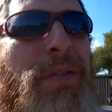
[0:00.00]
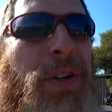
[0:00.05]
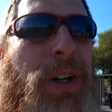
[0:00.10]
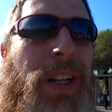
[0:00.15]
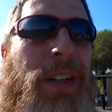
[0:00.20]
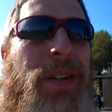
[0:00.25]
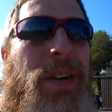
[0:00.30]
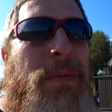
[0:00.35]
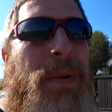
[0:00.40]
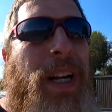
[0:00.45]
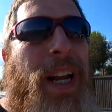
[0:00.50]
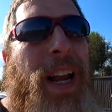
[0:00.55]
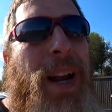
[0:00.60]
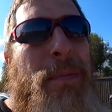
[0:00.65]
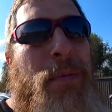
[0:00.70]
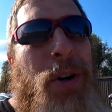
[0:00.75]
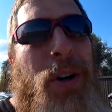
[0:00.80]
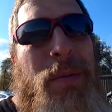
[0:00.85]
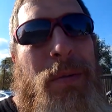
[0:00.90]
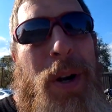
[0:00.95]
So I forgot to turn my
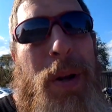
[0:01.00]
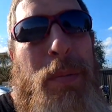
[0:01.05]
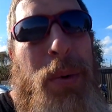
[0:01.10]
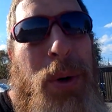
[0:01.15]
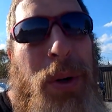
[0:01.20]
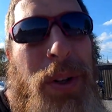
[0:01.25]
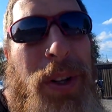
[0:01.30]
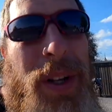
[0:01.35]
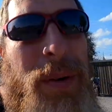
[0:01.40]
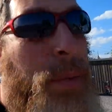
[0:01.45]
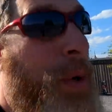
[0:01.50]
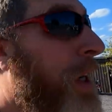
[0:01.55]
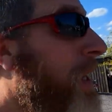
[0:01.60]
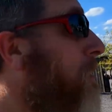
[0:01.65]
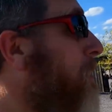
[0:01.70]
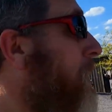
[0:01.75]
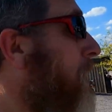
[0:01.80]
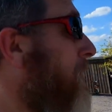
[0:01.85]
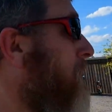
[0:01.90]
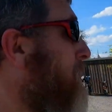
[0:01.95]
camera on when I pulled in, but
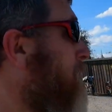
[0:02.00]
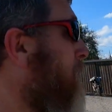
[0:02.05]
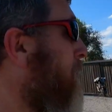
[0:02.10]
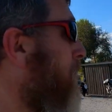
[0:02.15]
here we are at